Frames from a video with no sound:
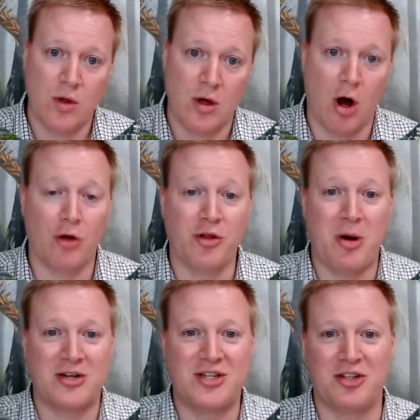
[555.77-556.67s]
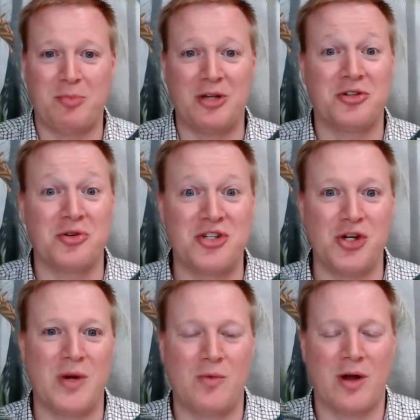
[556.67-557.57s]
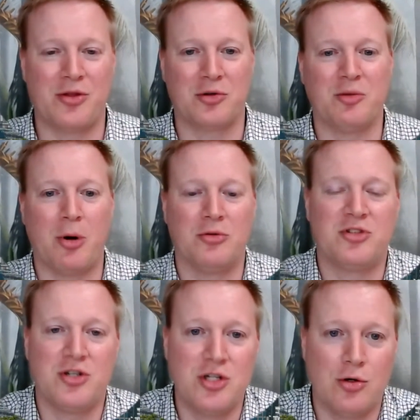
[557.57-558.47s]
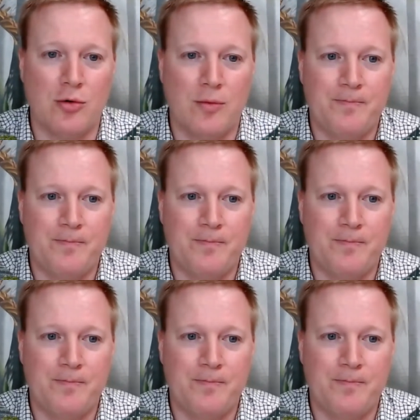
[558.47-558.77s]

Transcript: all the participants are doing what they're supposed to do.